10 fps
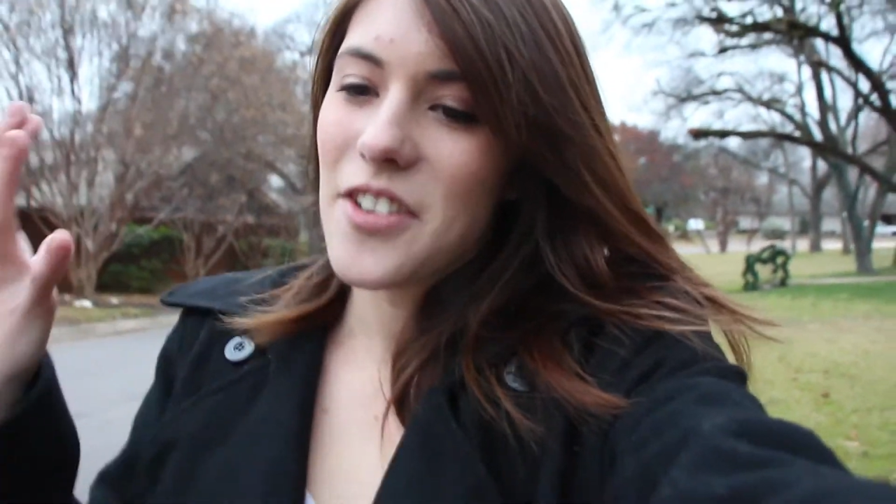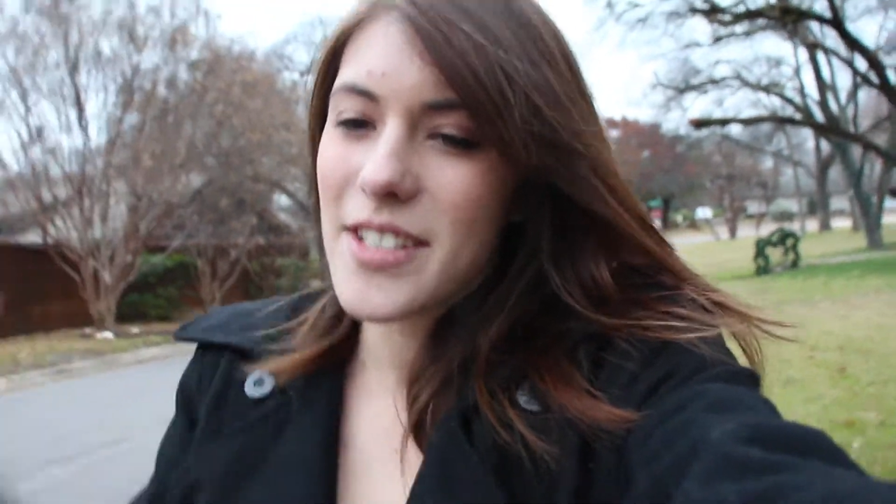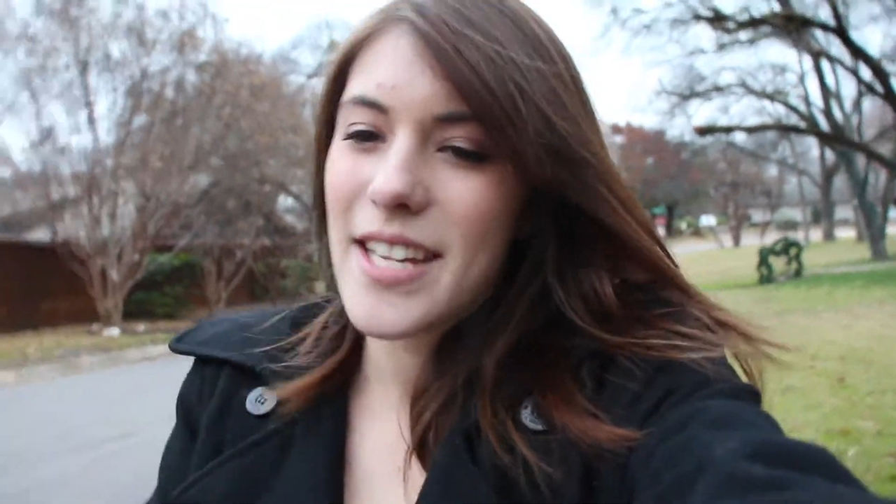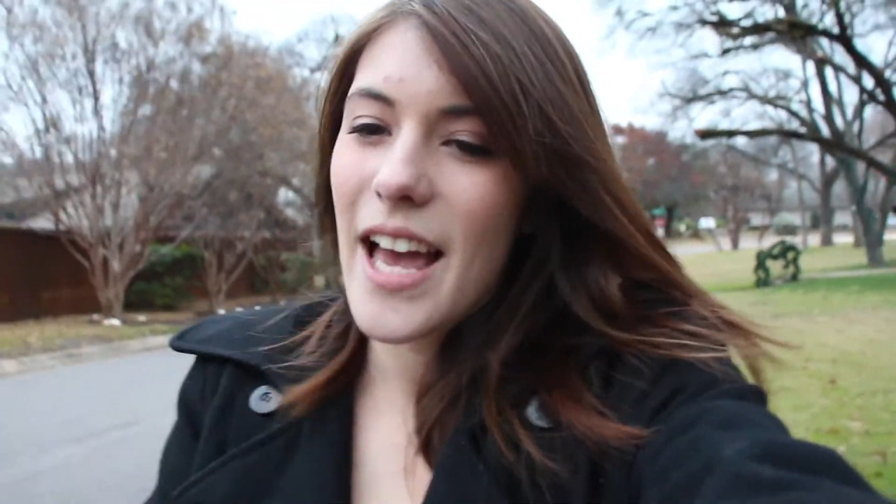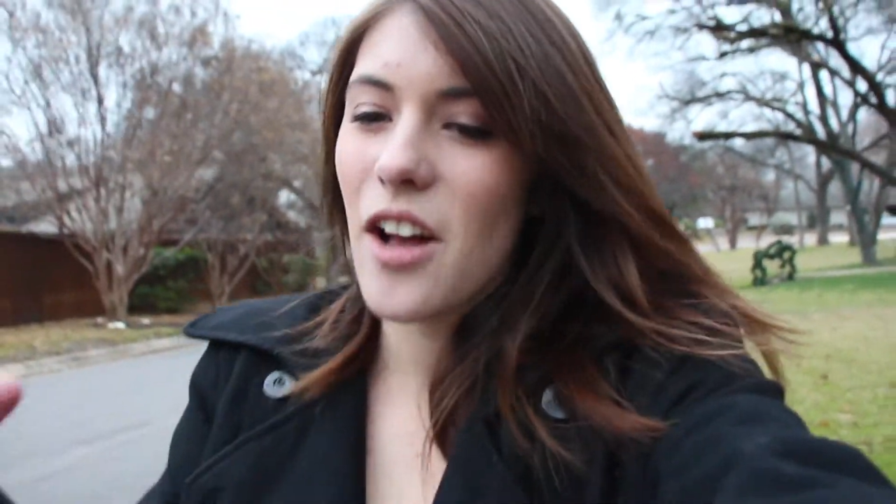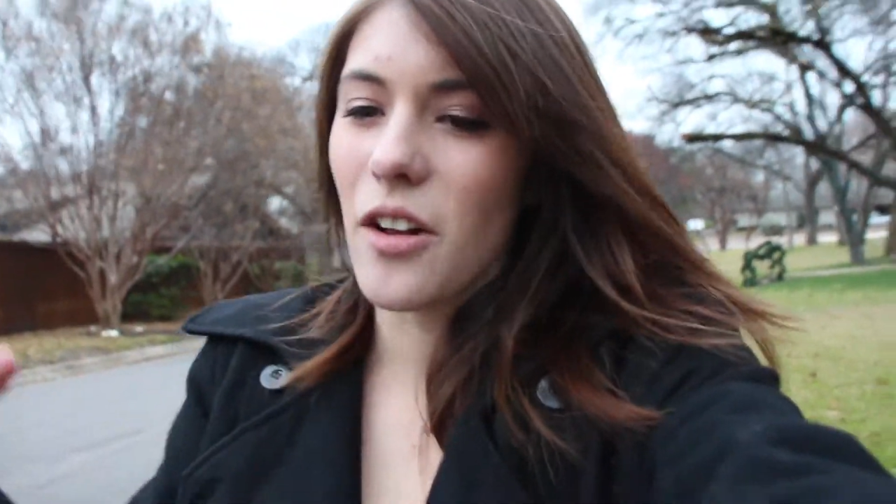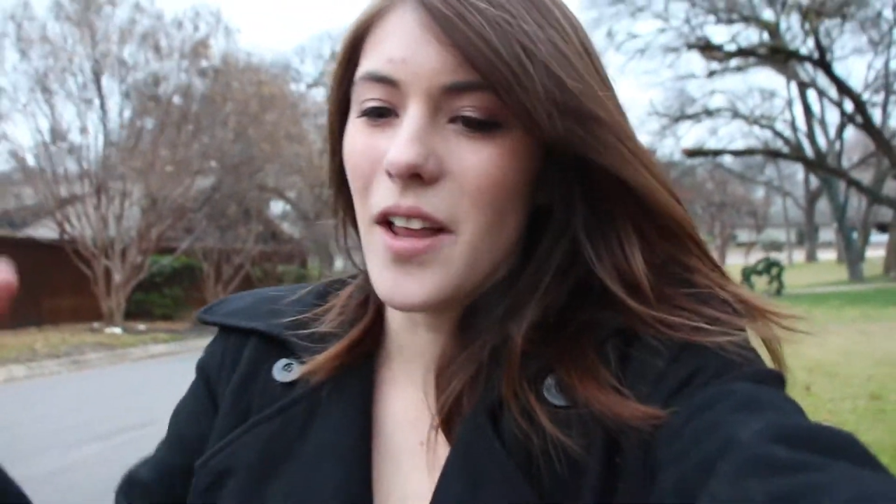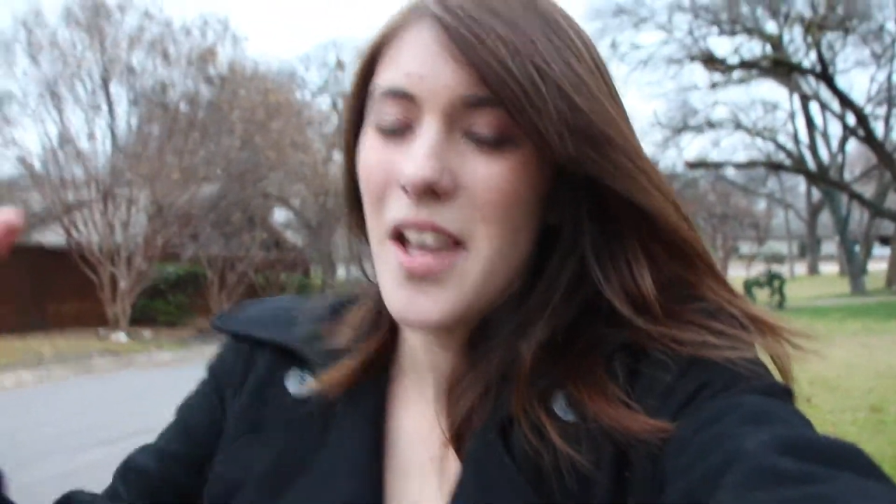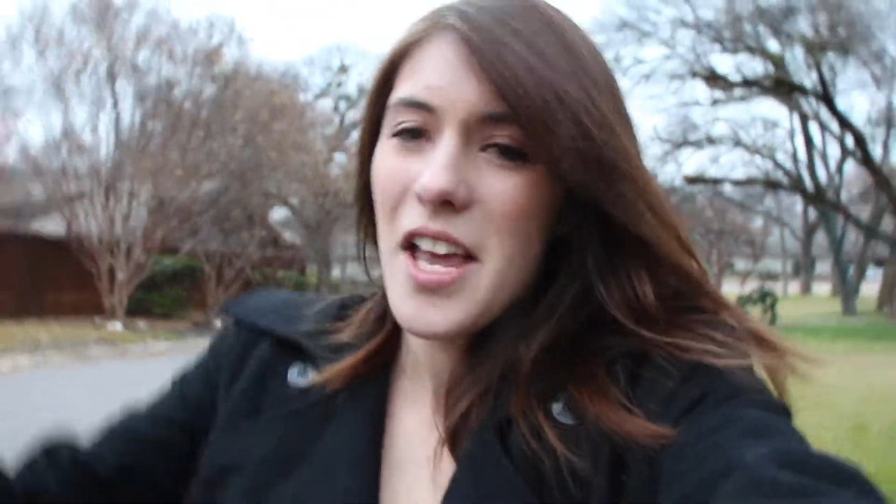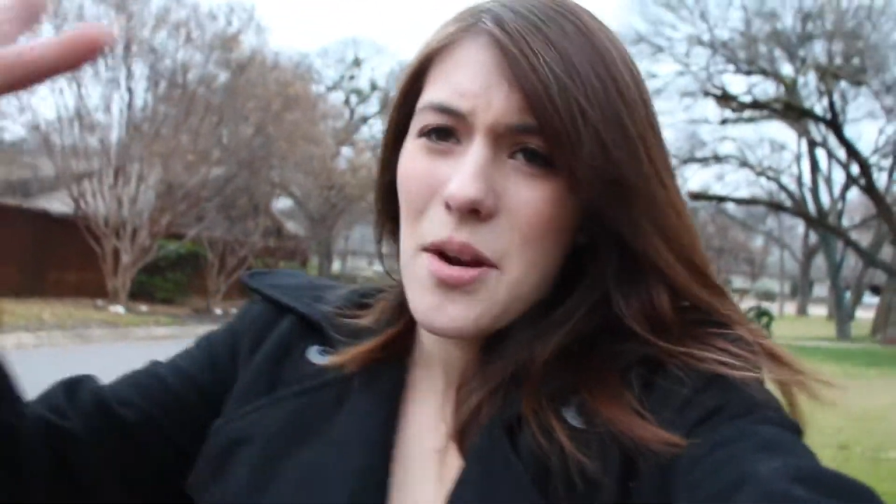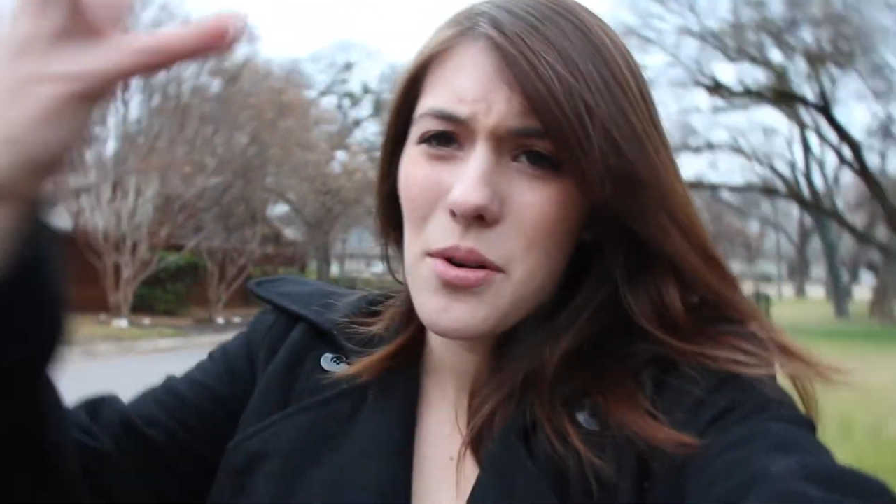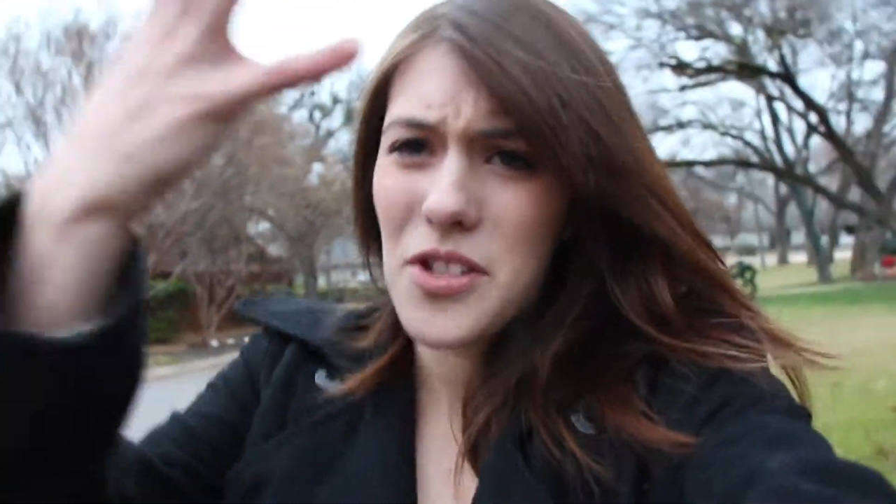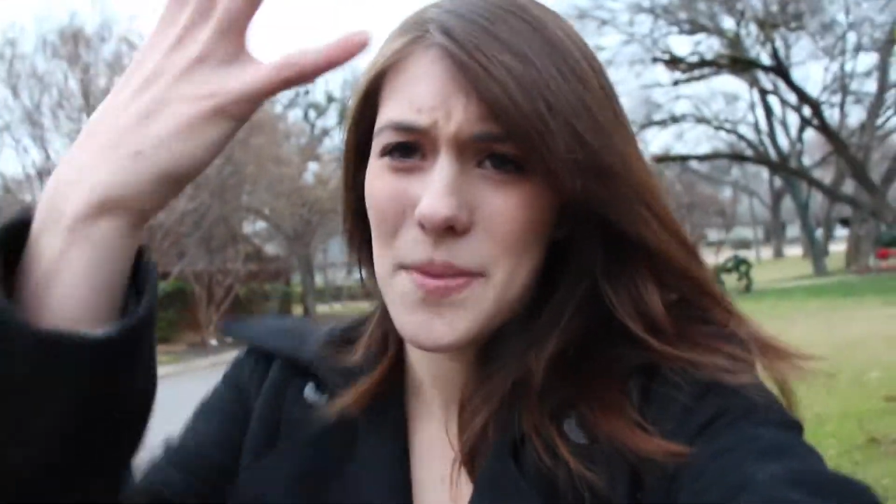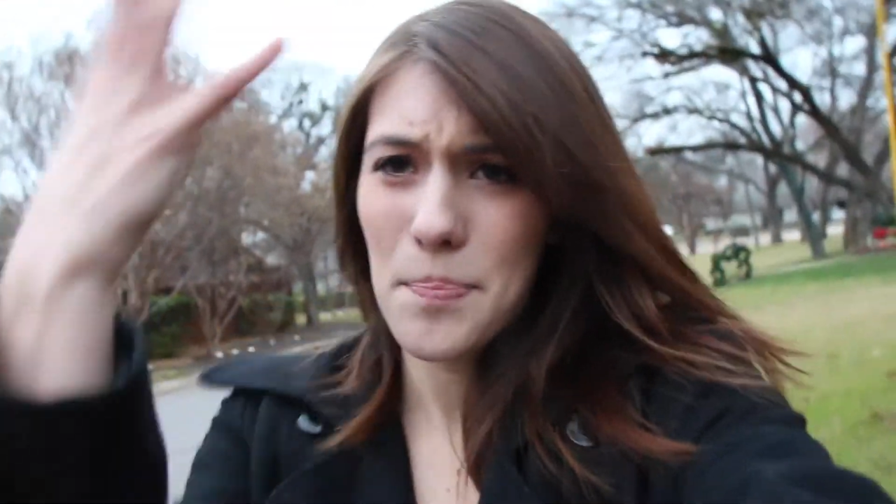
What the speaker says: could tell it was just